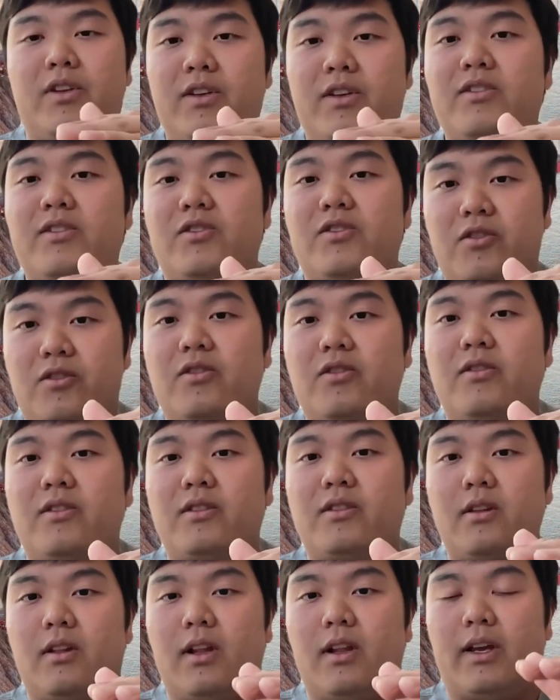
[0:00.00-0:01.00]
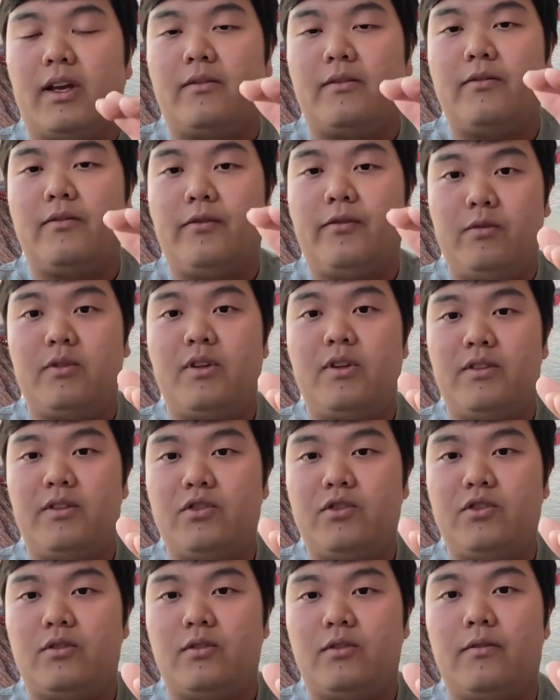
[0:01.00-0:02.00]
this certain like field
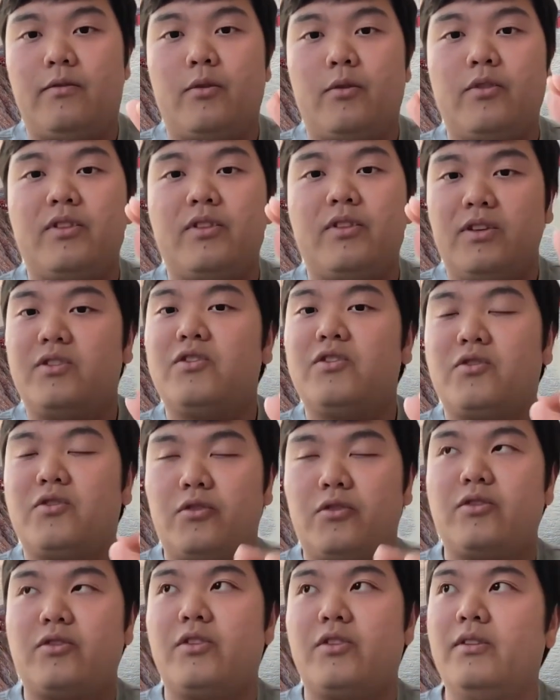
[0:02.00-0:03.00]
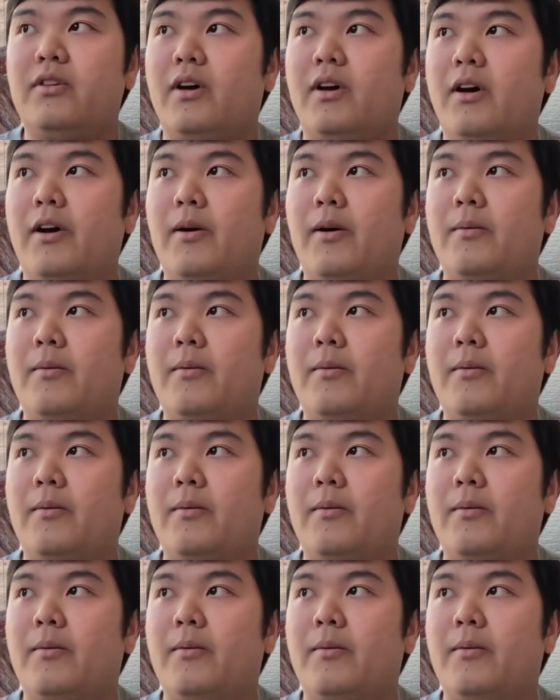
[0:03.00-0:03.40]
condition, for this certain